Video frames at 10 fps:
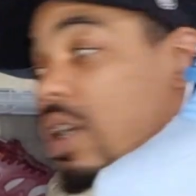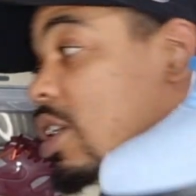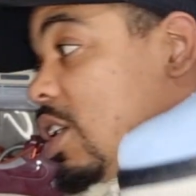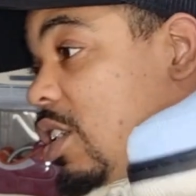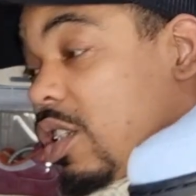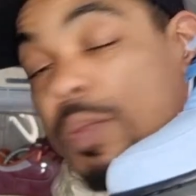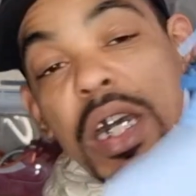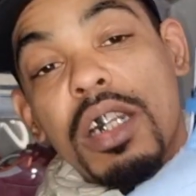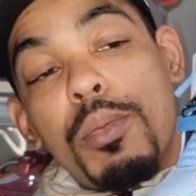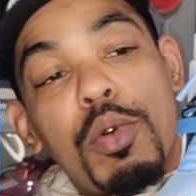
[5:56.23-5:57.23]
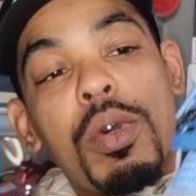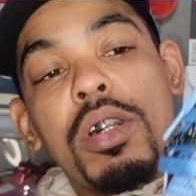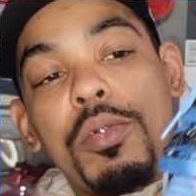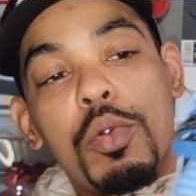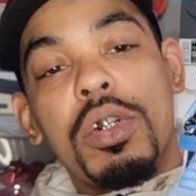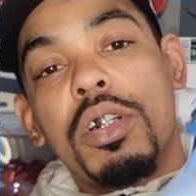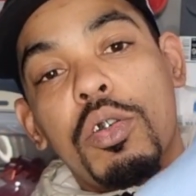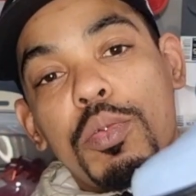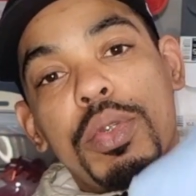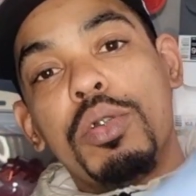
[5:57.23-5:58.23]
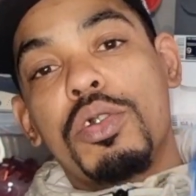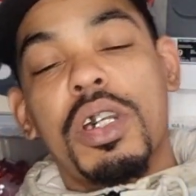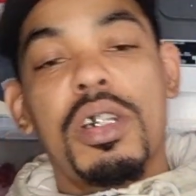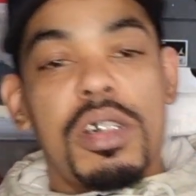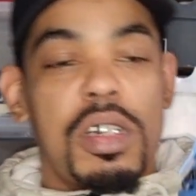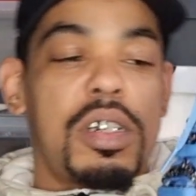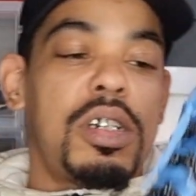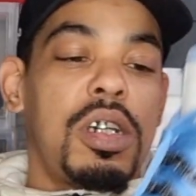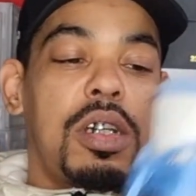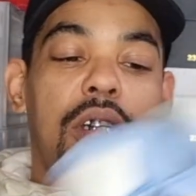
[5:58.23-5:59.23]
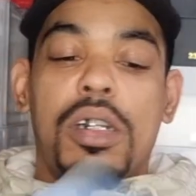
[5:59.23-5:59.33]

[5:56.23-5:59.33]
this is my number 1 of all of those blue trainers this year.